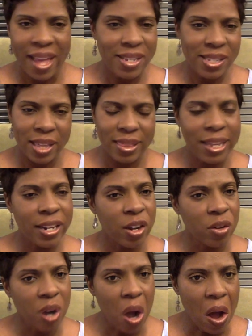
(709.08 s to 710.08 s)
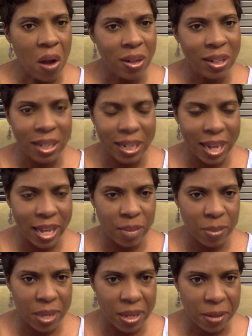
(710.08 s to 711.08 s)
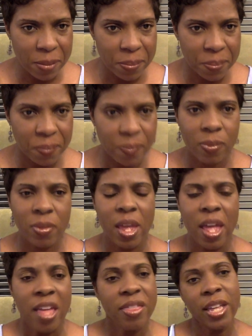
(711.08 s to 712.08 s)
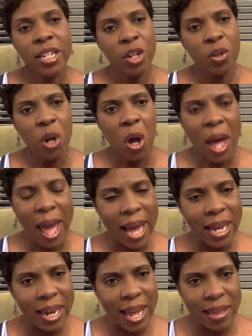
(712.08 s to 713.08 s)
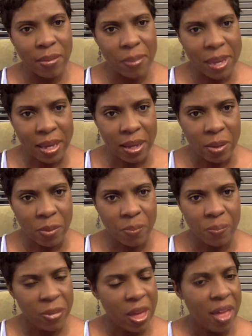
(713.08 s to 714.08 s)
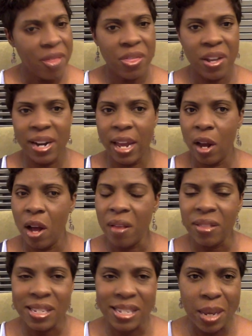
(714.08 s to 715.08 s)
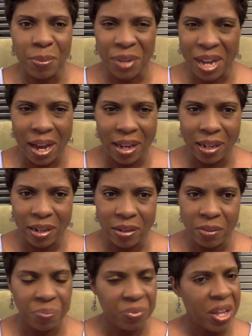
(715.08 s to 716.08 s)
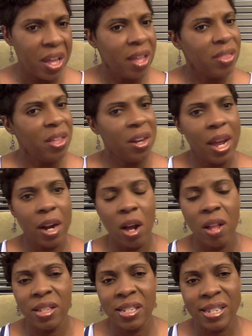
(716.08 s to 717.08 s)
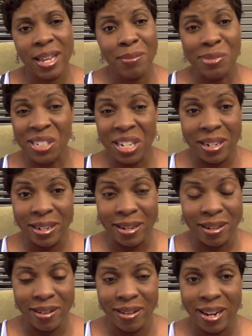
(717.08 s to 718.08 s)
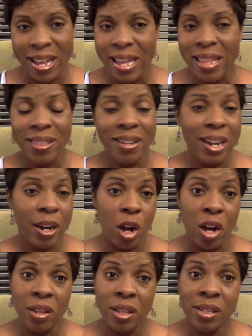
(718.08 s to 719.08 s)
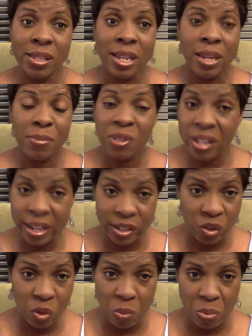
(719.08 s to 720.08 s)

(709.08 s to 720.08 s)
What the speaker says: is that they don't all look like me. They don't all act like me. They're not all the same color. They're not all the same gender. They're not all the same sexual